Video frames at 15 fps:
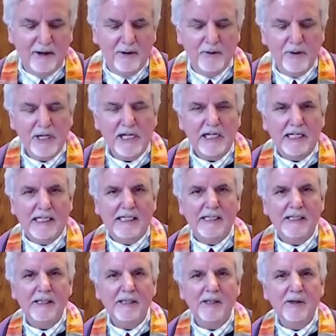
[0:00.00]
You know,
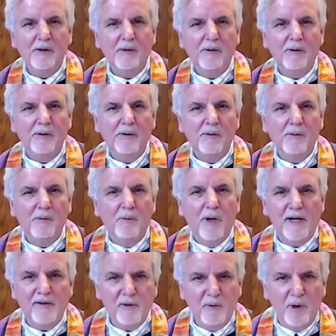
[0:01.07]

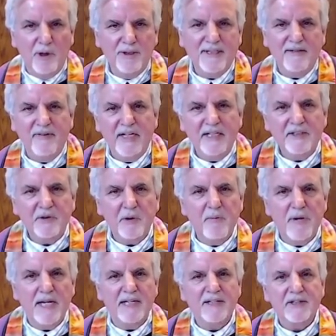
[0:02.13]
one of the roles of an
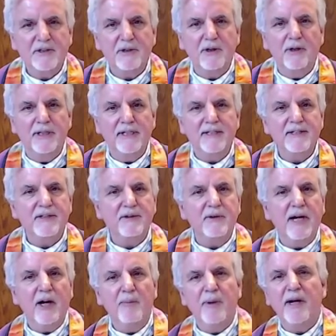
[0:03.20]
interim minister
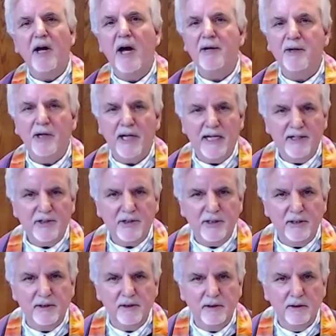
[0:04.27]
is to help a
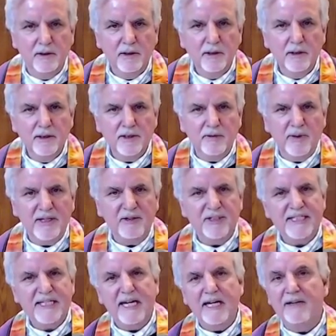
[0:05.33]
congregation to
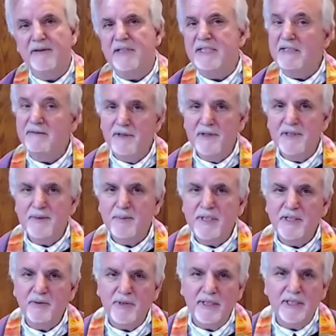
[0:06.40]
understand the
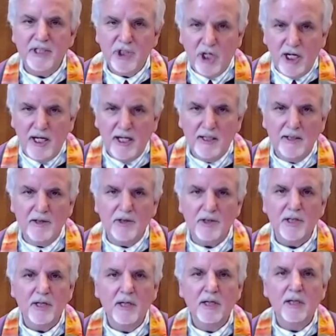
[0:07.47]
difference between
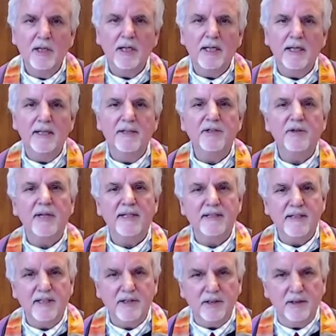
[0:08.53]
change and
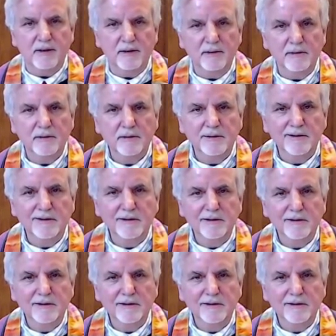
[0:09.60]
transition.